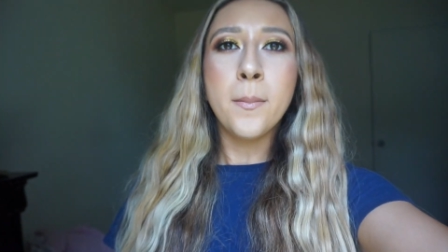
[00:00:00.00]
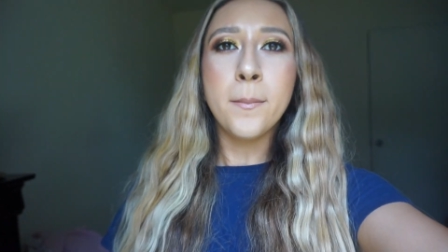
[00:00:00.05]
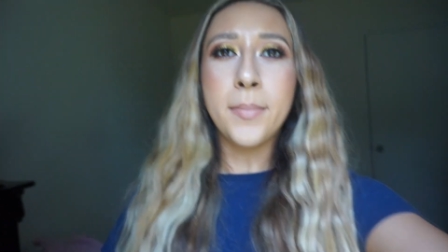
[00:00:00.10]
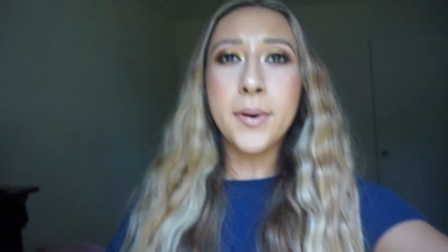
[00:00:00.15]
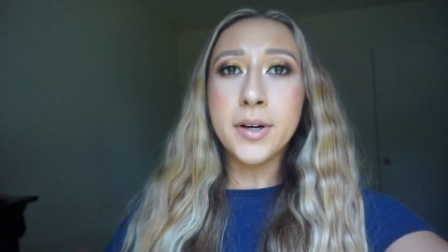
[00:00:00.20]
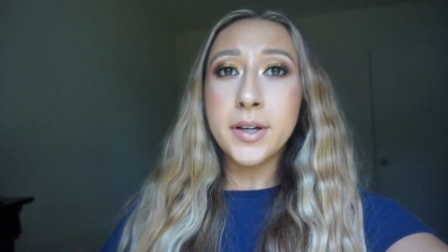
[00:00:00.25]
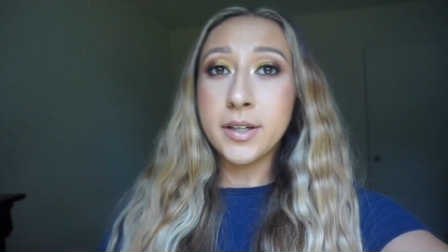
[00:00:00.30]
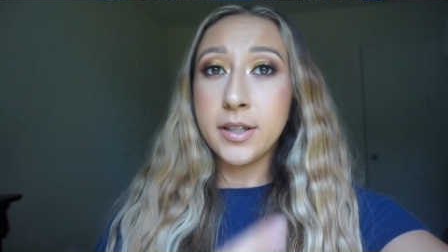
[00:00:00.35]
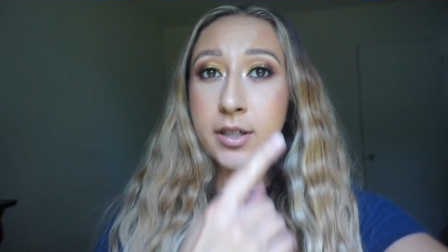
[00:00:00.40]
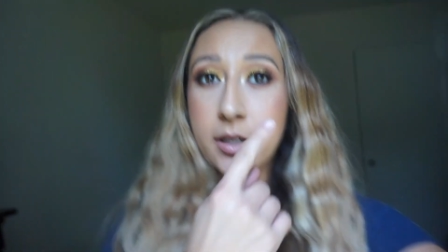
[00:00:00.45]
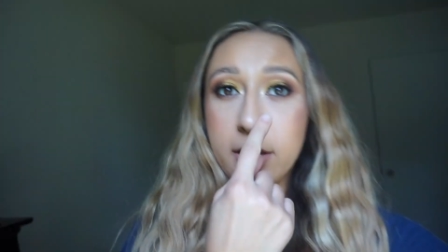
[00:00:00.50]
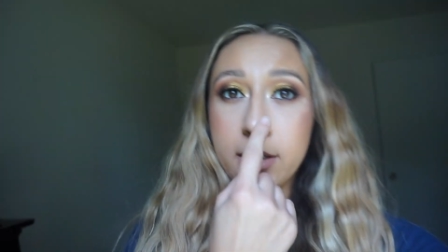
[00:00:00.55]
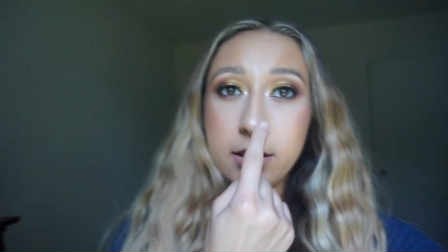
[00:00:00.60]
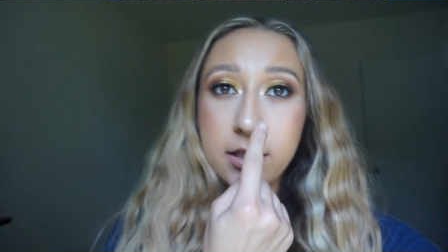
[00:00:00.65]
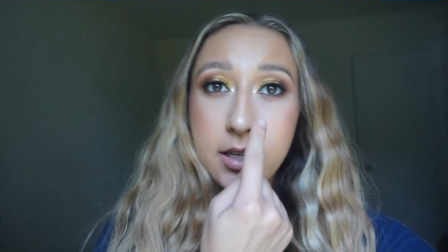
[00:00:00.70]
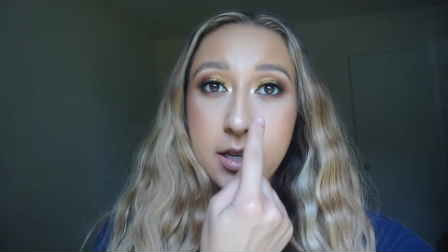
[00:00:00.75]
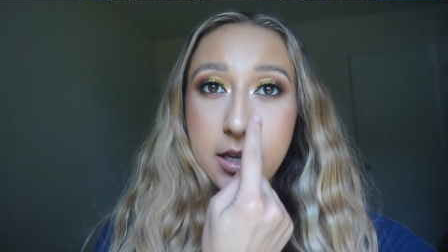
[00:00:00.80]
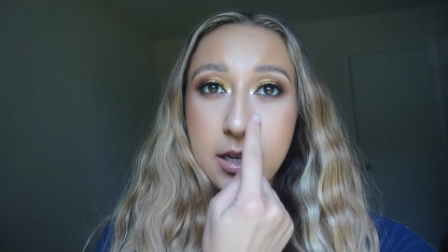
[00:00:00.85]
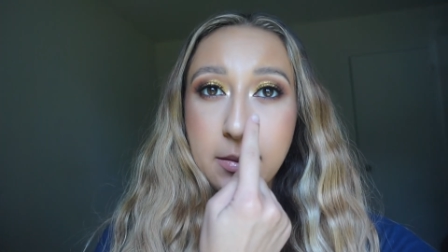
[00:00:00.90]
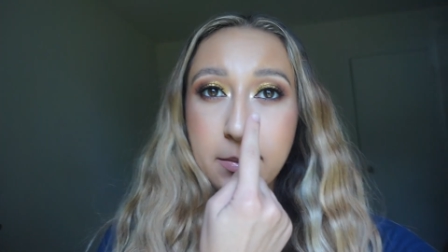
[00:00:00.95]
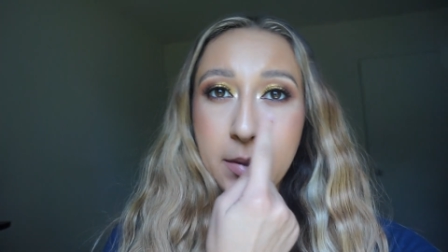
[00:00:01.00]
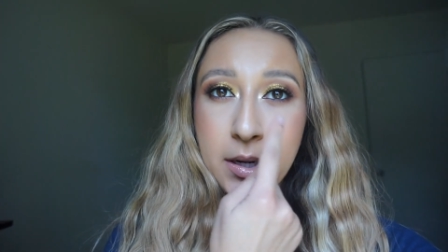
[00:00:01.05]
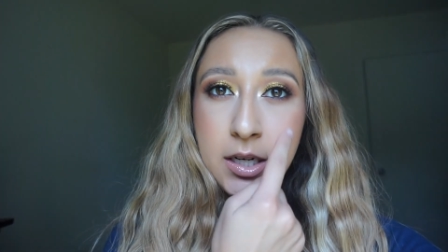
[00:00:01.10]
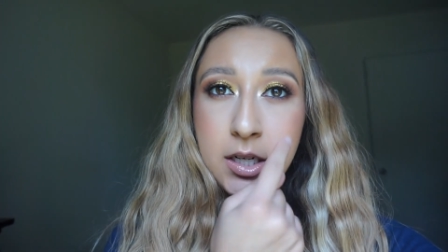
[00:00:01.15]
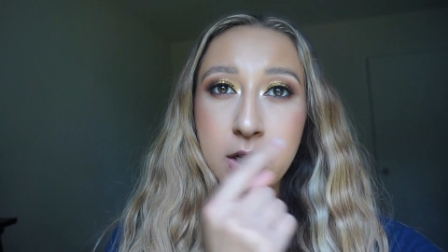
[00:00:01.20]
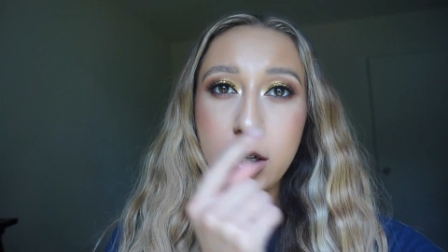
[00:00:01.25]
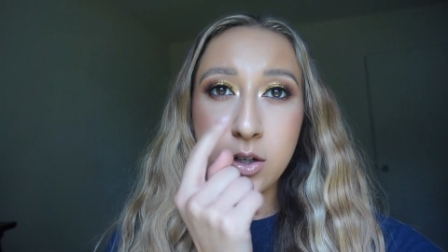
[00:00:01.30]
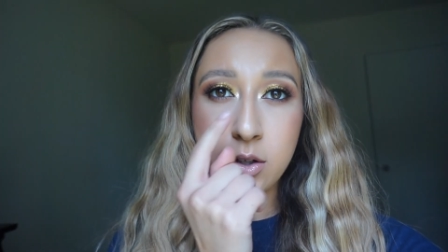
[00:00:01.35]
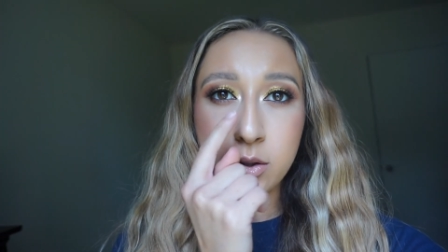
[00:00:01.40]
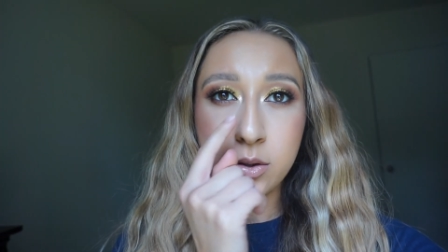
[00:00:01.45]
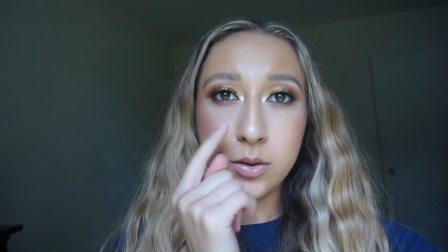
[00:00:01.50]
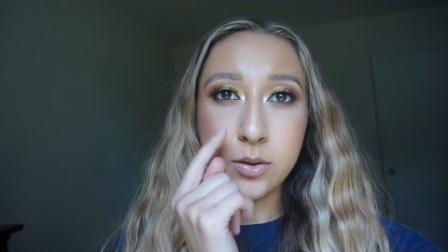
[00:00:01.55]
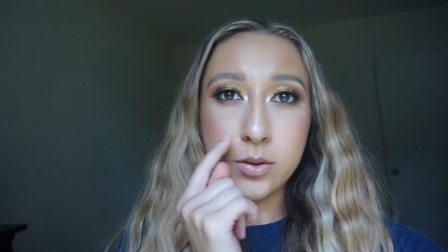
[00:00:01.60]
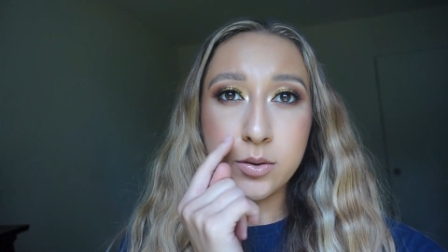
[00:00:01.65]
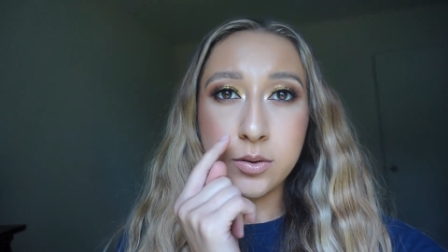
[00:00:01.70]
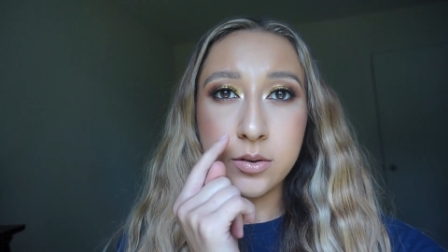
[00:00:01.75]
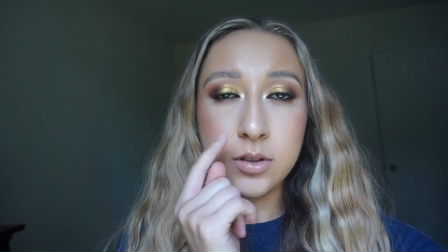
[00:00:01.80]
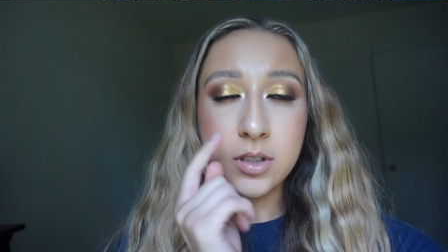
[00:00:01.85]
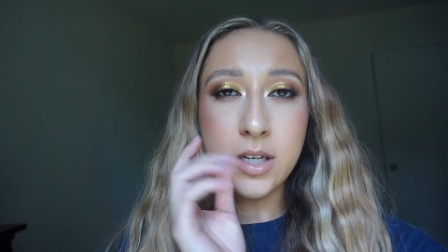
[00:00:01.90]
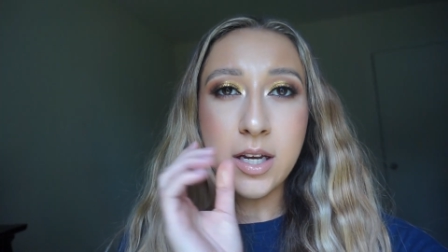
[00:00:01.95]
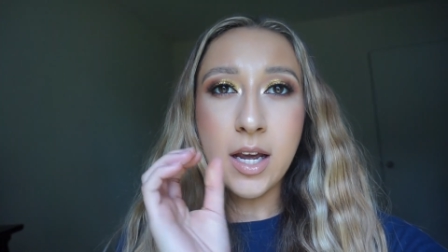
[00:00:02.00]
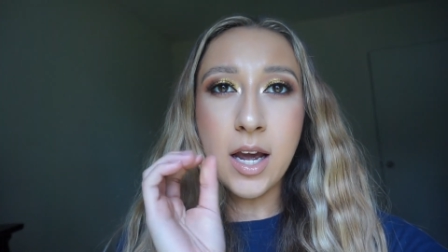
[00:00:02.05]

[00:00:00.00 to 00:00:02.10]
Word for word: but in my nose